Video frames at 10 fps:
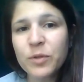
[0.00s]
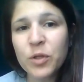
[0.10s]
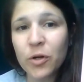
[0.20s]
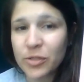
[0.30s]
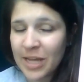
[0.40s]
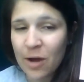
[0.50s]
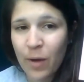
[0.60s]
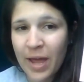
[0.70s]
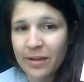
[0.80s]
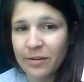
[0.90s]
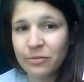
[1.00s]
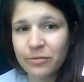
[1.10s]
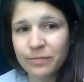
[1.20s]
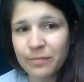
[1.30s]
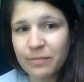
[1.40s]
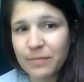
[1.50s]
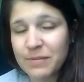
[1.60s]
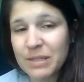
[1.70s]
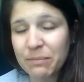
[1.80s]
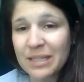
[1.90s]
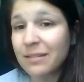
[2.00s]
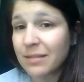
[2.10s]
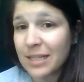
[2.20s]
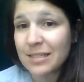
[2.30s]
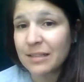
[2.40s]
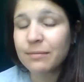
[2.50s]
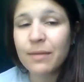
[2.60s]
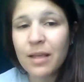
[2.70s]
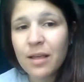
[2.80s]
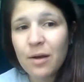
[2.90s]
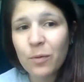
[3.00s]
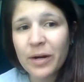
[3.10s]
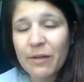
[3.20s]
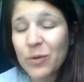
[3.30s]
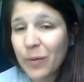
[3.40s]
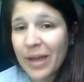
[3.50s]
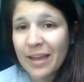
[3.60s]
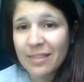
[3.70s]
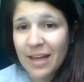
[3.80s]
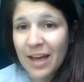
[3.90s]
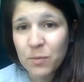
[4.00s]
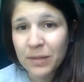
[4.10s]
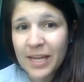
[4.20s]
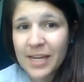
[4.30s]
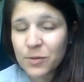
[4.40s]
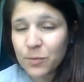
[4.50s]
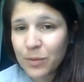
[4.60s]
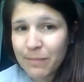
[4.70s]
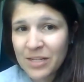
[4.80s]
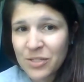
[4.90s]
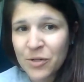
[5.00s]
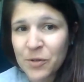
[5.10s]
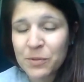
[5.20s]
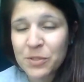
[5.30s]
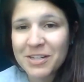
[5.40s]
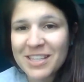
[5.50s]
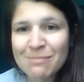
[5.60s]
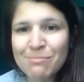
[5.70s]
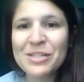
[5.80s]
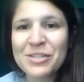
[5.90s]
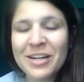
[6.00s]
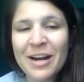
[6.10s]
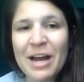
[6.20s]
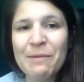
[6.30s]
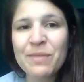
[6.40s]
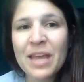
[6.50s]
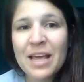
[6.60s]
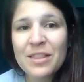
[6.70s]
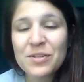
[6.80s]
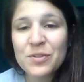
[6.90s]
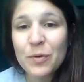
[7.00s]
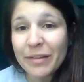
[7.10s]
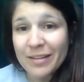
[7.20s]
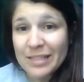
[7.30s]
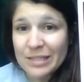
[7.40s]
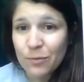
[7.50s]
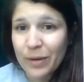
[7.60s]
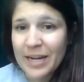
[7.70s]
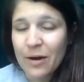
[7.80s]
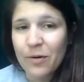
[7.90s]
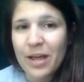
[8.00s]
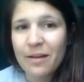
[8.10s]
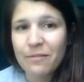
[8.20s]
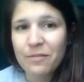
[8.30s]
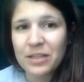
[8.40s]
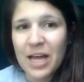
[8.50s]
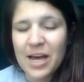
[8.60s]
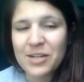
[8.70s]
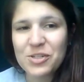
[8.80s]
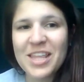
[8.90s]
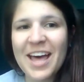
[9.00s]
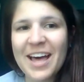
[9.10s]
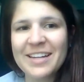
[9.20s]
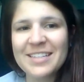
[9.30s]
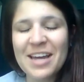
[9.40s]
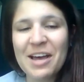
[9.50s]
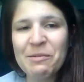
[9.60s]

the Girl Scout way of, if something doesn't work out the way that you planned, we make do. So in this picture, the toilets went out of the lodge that